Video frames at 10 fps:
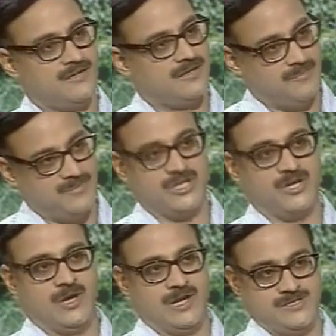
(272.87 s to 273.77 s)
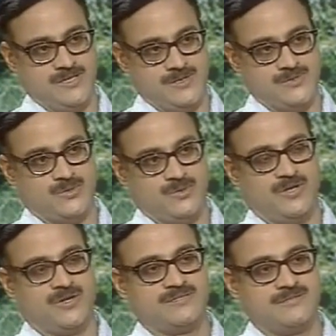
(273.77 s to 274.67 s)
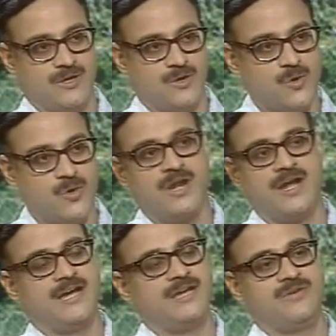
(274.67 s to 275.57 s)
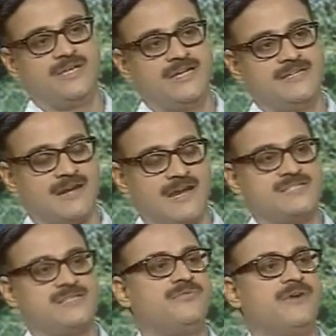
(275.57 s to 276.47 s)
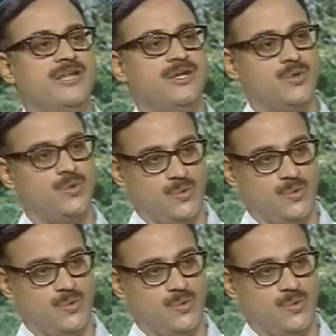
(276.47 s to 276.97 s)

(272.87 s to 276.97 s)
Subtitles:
methodology also, because the whole Ayurveda is classified into